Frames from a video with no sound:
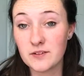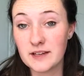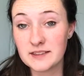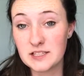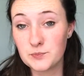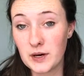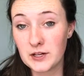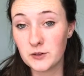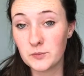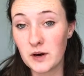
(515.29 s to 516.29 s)
Like, this
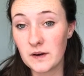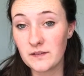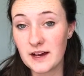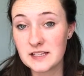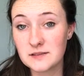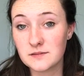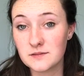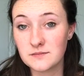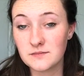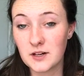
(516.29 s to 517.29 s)
bottle will probably last
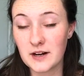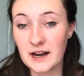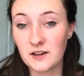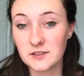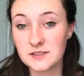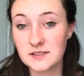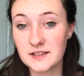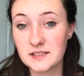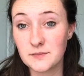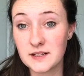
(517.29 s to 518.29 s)
our house
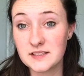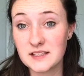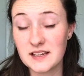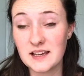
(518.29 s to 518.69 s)
6 months,